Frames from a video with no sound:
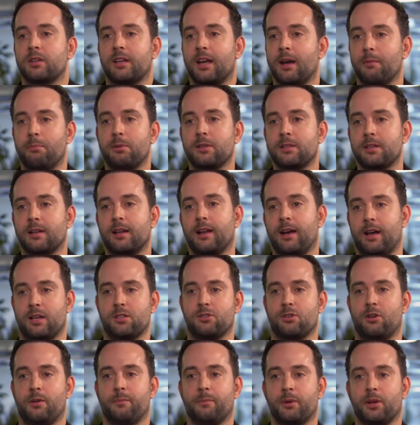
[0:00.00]
capitalize
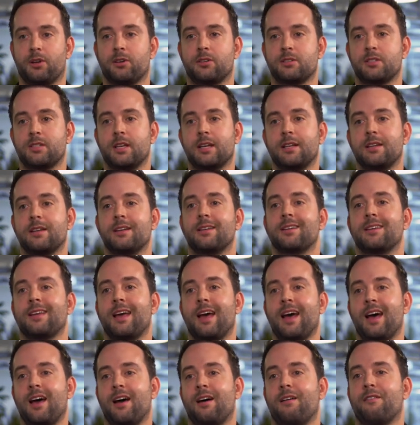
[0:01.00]
on because they didn't
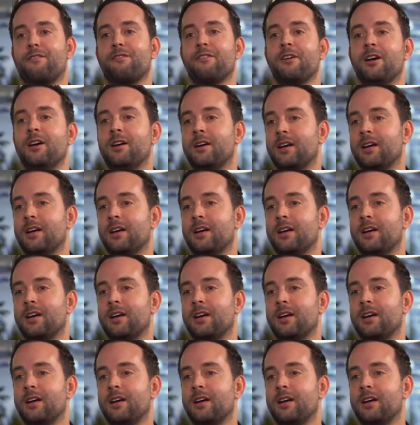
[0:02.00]
have